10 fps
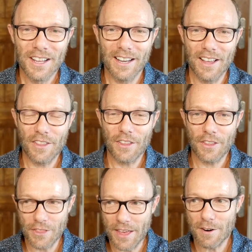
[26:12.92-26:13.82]
Like
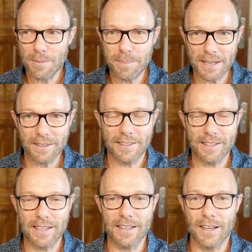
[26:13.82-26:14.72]
her
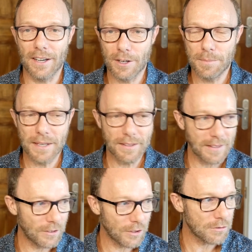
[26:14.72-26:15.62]
ability
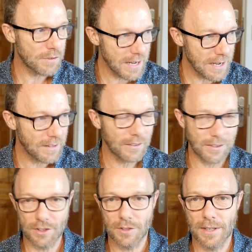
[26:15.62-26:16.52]
to read the
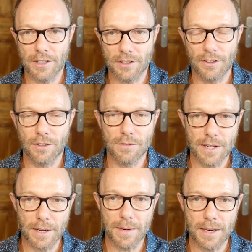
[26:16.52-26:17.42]
situation, to
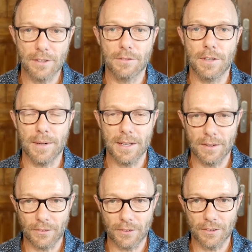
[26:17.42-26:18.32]
read me, to read my
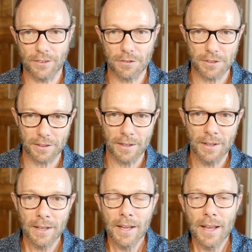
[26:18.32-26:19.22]
answers, to figure,
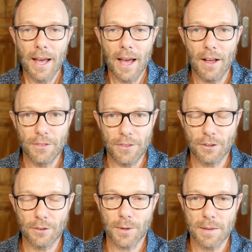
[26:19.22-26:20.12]
and this
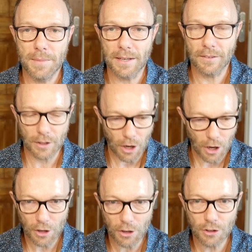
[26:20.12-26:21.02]
is what I mean. So
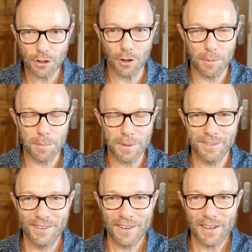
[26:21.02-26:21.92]
her job,
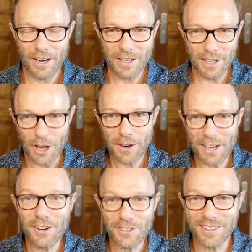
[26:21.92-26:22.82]
and her
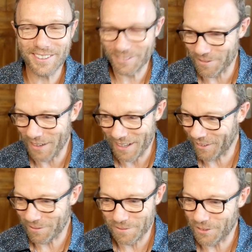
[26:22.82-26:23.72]
country's like
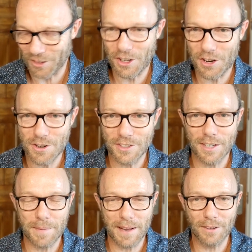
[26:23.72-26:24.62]
security
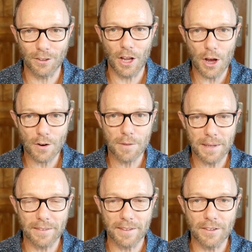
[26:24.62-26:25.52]
depends on her
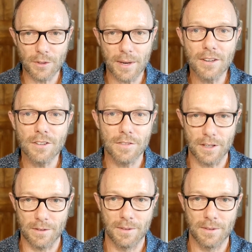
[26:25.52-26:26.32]
ability to interview